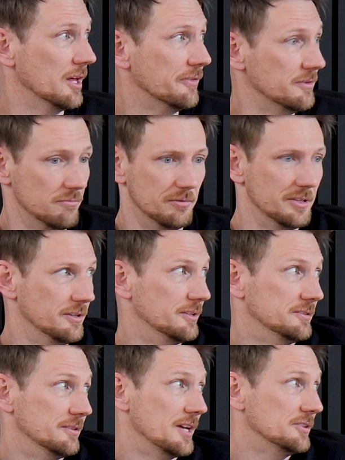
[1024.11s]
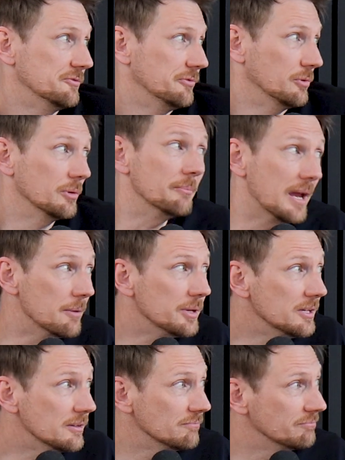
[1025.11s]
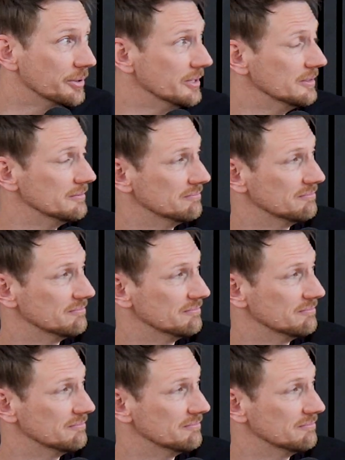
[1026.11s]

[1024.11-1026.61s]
nothing. What do you get to test for? Maybe, but